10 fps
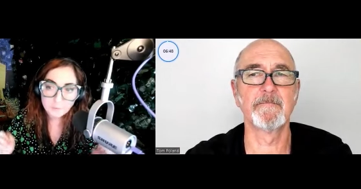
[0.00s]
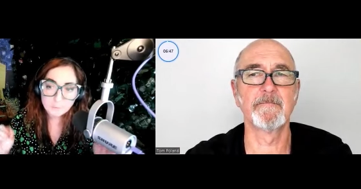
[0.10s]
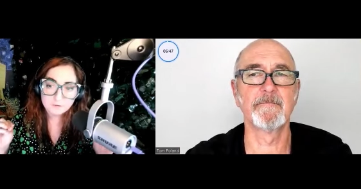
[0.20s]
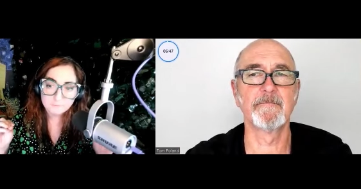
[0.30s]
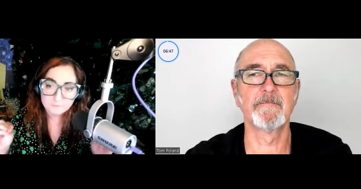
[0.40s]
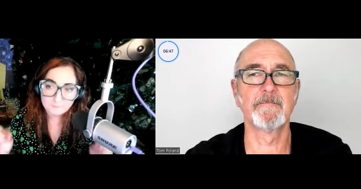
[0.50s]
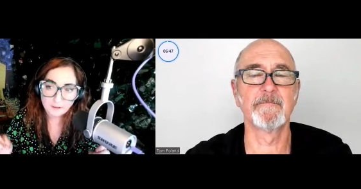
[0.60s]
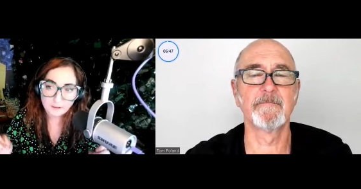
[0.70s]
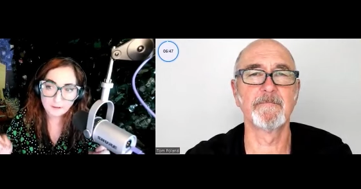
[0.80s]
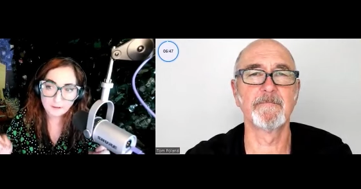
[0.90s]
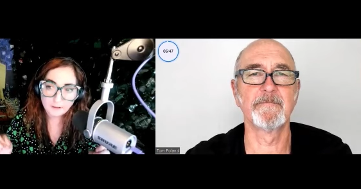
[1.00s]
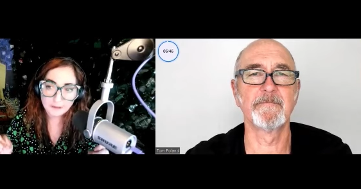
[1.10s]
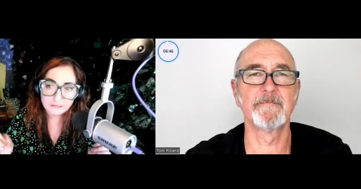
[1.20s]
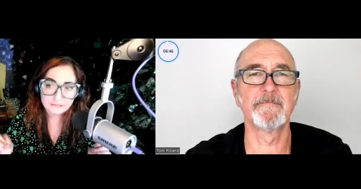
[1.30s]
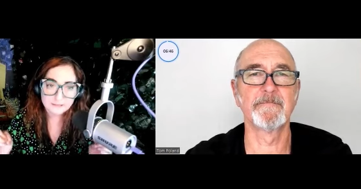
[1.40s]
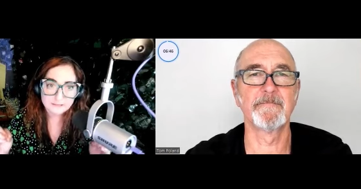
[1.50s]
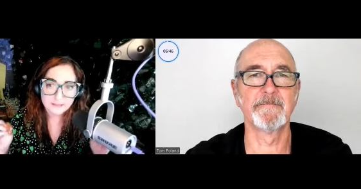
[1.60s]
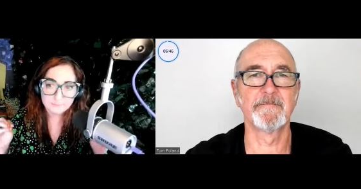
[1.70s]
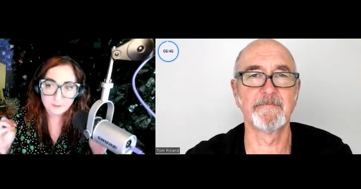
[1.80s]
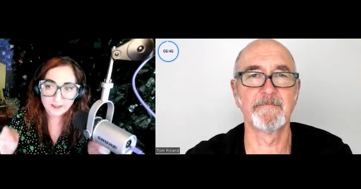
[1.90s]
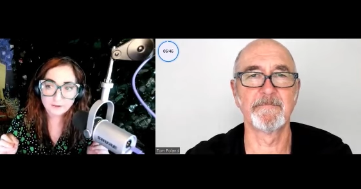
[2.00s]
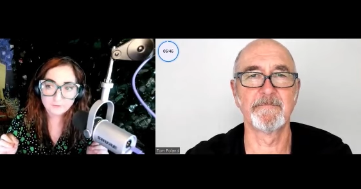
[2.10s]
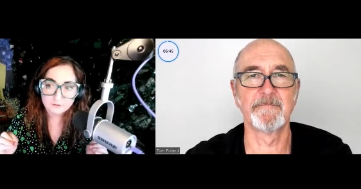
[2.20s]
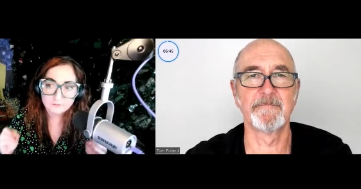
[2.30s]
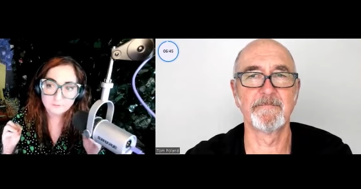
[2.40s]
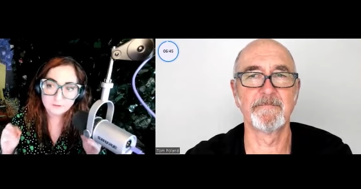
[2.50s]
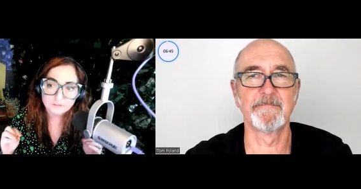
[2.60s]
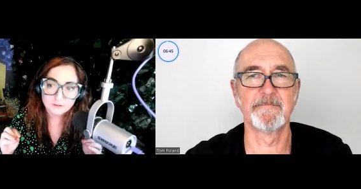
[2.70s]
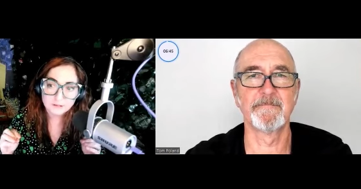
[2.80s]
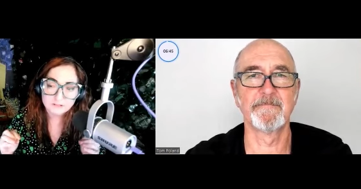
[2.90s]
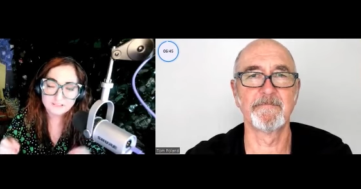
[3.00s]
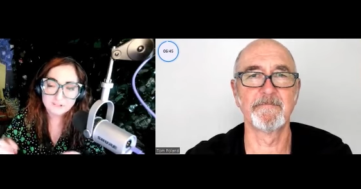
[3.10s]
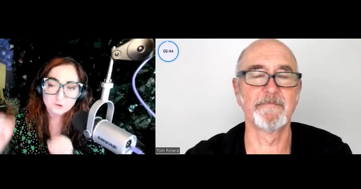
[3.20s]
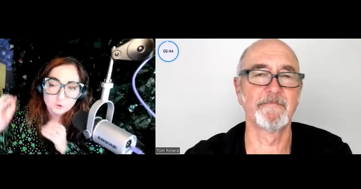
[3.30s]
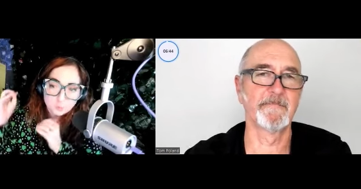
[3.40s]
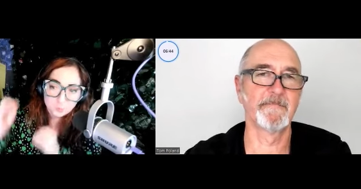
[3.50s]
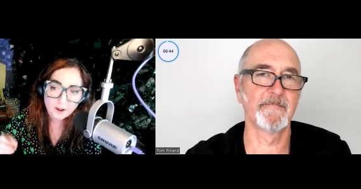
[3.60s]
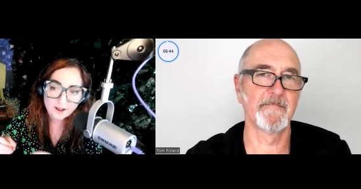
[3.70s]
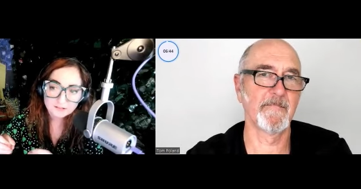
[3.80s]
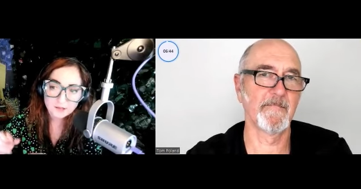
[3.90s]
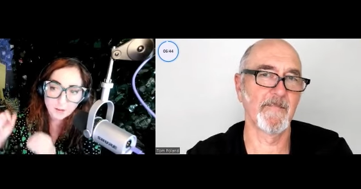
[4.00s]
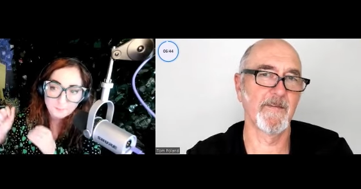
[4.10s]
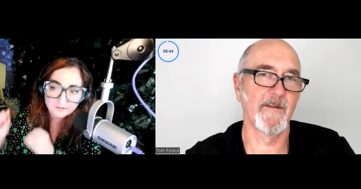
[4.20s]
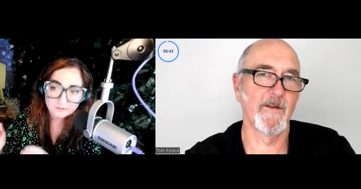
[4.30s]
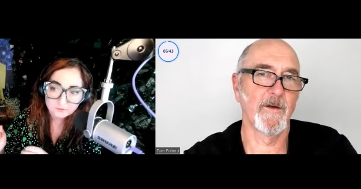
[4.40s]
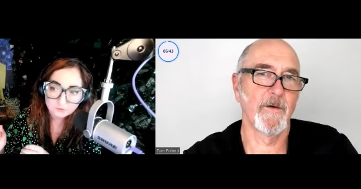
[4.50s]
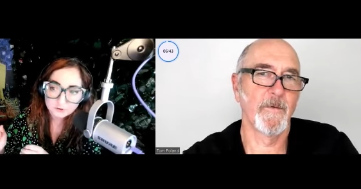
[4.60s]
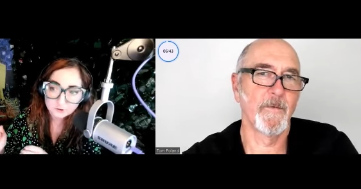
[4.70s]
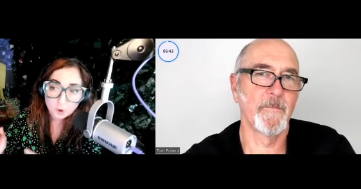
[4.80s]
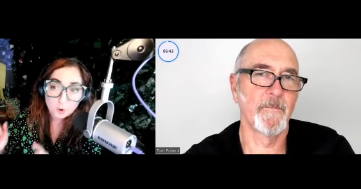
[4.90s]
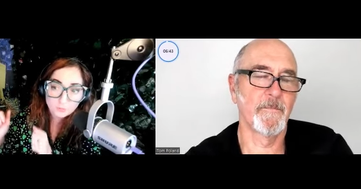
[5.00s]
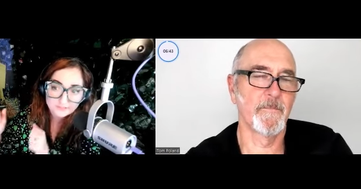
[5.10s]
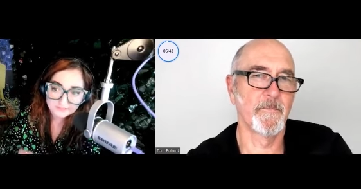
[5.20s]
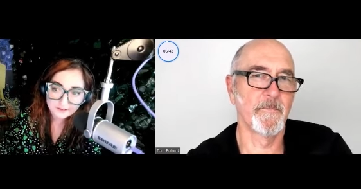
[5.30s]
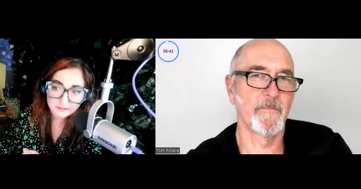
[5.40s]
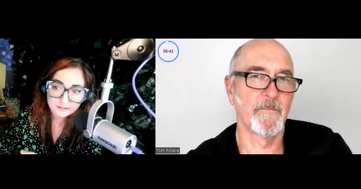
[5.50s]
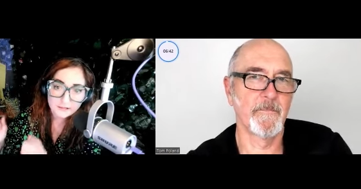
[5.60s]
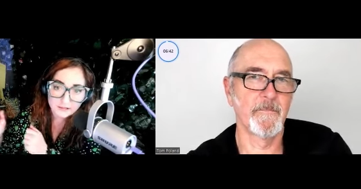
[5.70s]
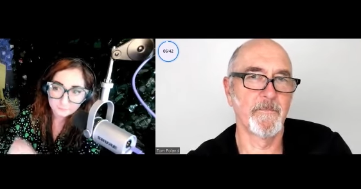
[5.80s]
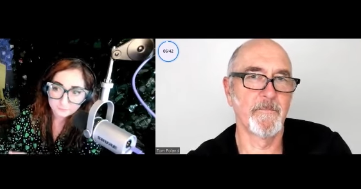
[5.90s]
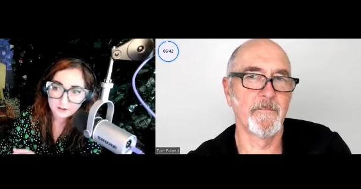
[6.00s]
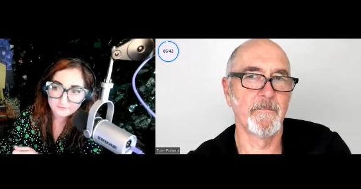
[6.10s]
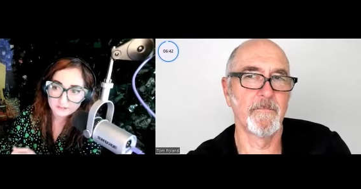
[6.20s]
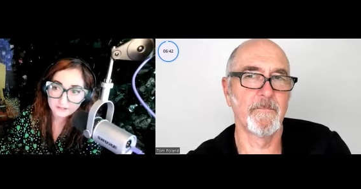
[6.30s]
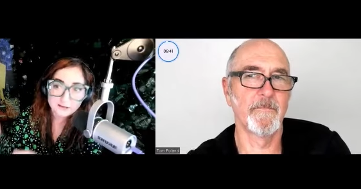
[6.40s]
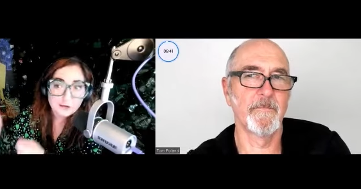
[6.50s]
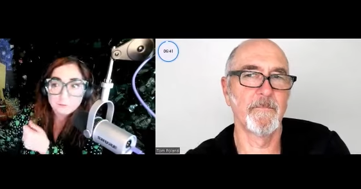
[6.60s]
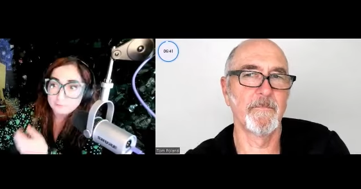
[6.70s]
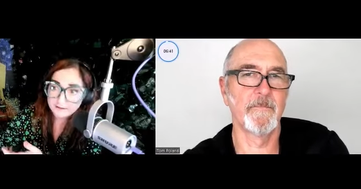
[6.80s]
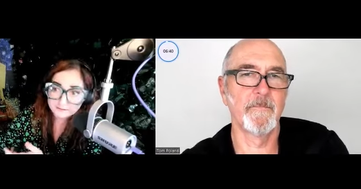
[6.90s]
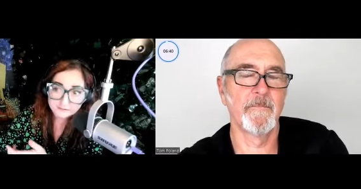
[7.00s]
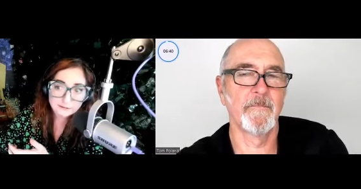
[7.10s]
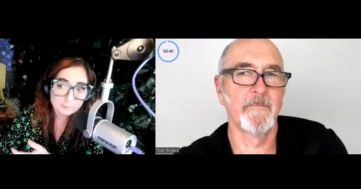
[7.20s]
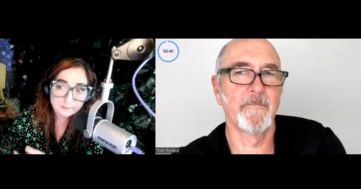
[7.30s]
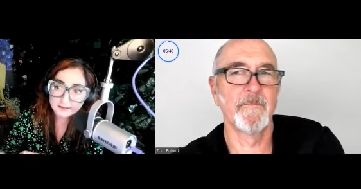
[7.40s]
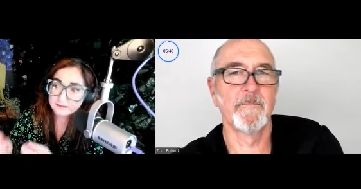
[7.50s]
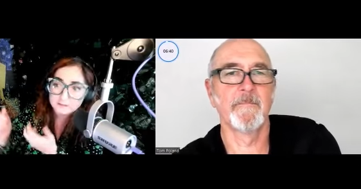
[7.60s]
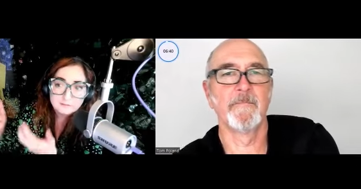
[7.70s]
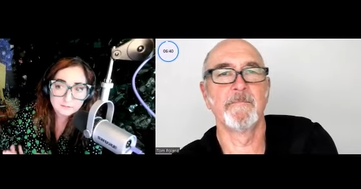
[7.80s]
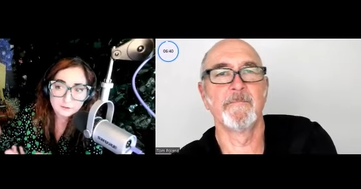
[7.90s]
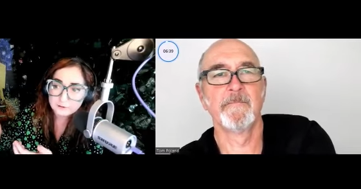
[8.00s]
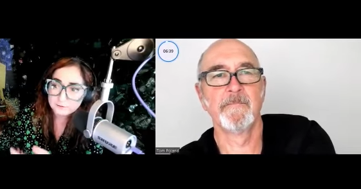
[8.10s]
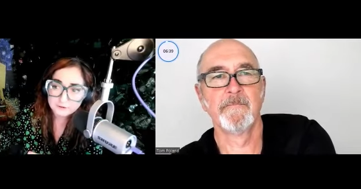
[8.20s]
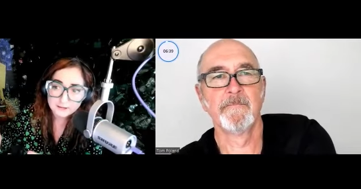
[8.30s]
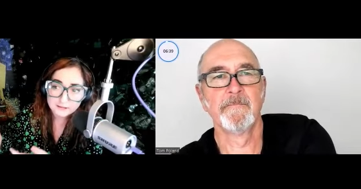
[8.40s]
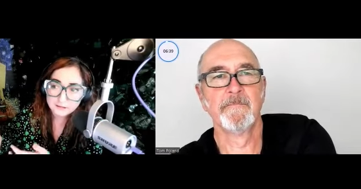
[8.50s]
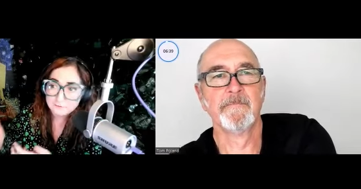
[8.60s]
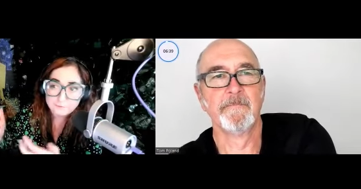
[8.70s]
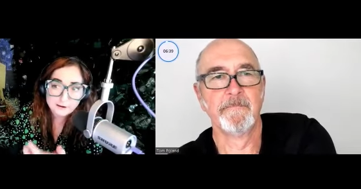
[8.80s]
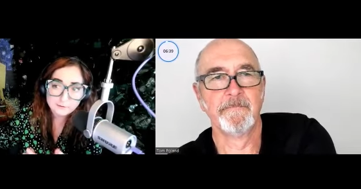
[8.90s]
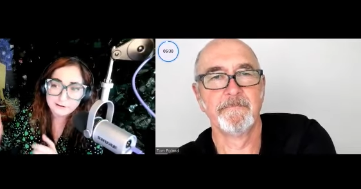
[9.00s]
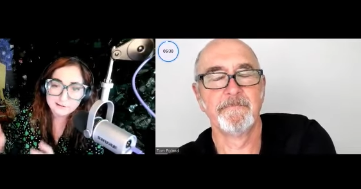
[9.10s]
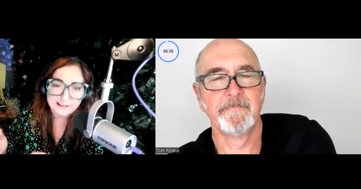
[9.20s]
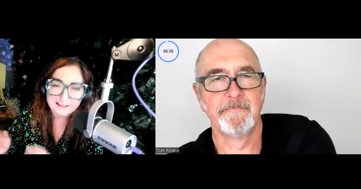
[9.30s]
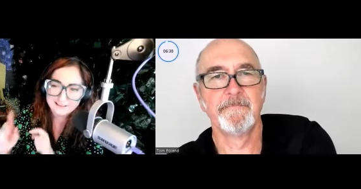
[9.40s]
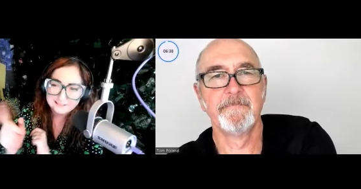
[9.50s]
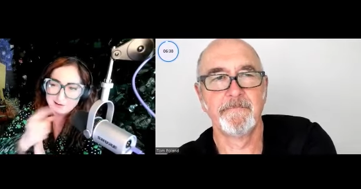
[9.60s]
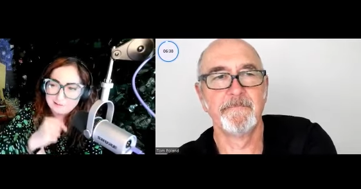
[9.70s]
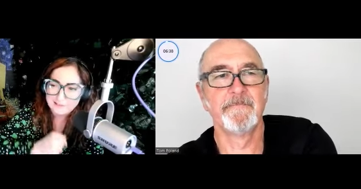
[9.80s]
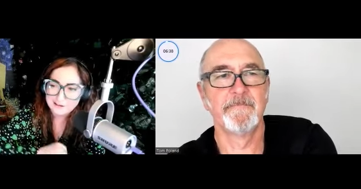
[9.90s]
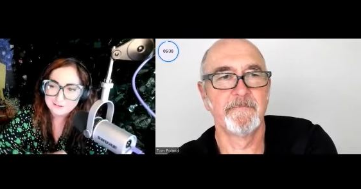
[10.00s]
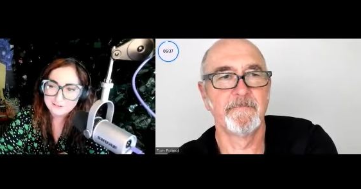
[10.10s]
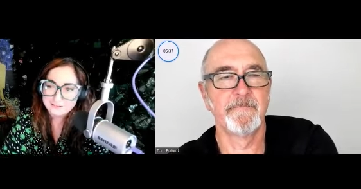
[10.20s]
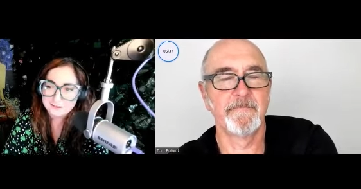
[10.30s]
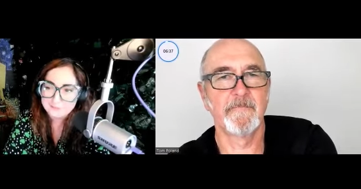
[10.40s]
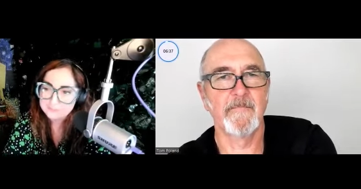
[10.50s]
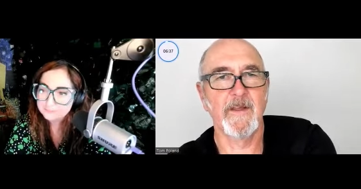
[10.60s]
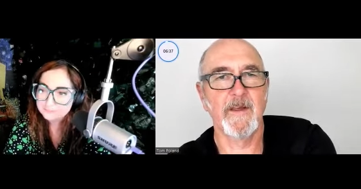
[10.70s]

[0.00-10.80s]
Speaker 1: but find that passion feels like it's in direct opposition with selling and profiting, raising their rates, negotiating, firing clients, all that good stuff.